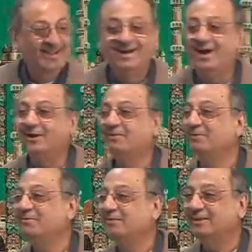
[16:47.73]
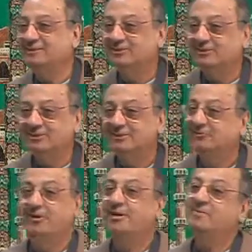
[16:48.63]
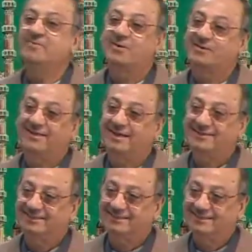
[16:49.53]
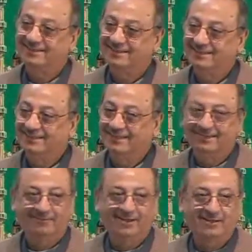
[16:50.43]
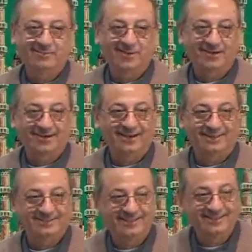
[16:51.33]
Are you with me, brothers and sisters? Very important lesson. A very important lesson.